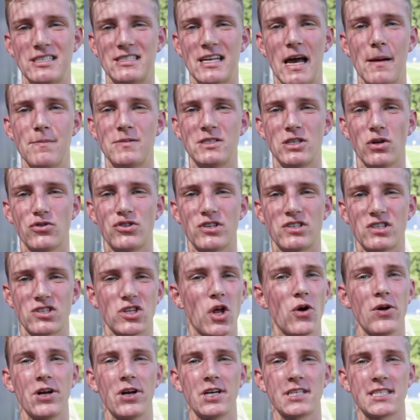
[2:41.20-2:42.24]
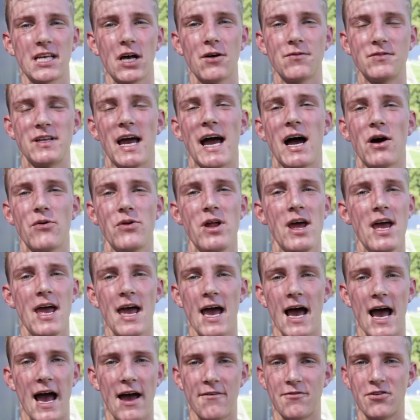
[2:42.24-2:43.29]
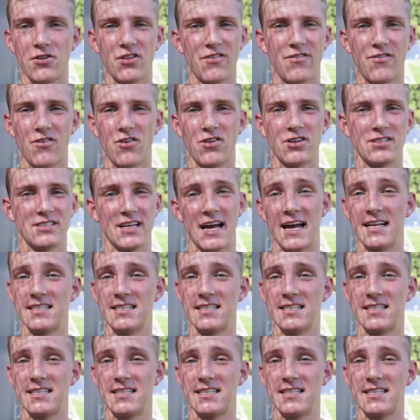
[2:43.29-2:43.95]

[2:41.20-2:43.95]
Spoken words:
many steps, you'll just slow yourself down after the first,